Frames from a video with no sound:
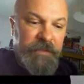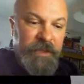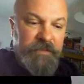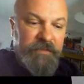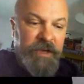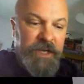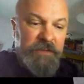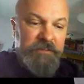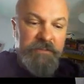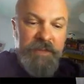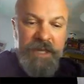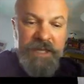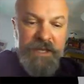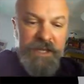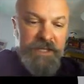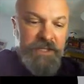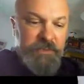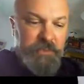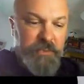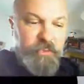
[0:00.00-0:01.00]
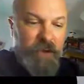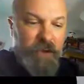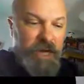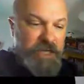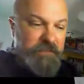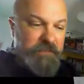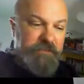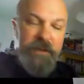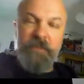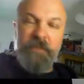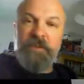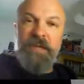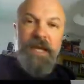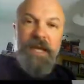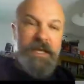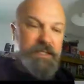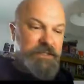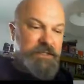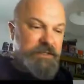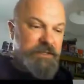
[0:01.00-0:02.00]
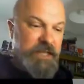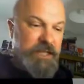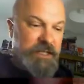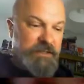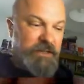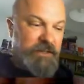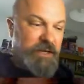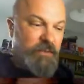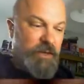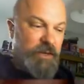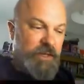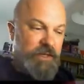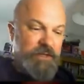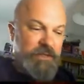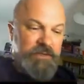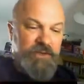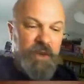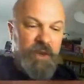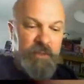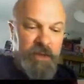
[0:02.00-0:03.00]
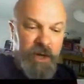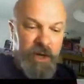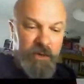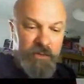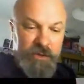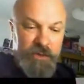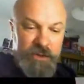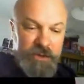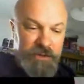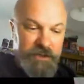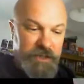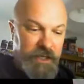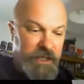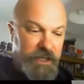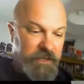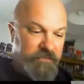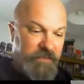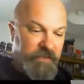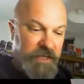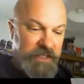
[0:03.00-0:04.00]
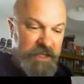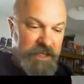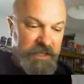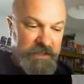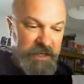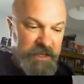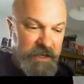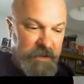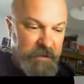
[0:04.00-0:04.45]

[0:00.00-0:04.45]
If I can be an inspiration for people, that is that's like one of the top goals. So that's fantastic.